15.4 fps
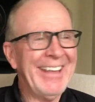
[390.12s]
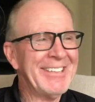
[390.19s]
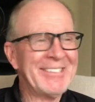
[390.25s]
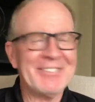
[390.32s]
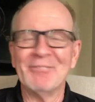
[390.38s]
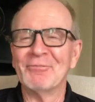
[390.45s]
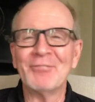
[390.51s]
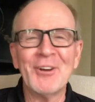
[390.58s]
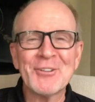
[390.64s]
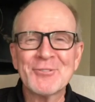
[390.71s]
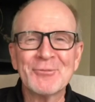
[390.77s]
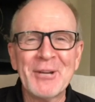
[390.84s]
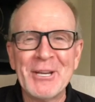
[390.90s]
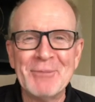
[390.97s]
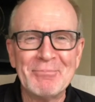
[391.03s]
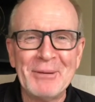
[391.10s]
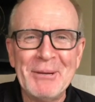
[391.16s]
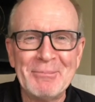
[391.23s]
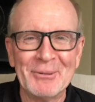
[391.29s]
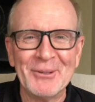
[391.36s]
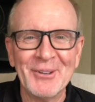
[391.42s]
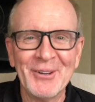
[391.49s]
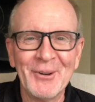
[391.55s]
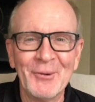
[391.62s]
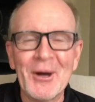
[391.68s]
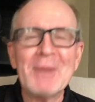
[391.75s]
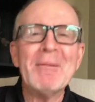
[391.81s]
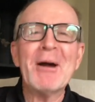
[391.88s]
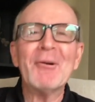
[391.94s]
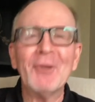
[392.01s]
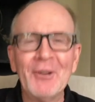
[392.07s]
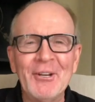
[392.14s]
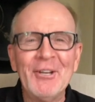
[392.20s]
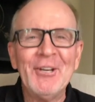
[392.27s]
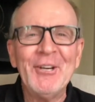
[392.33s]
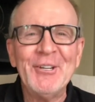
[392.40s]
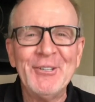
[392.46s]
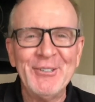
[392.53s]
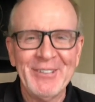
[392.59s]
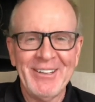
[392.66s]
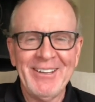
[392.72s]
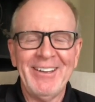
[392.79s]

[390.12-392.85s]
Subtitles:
some frustrated people. What am I going to do?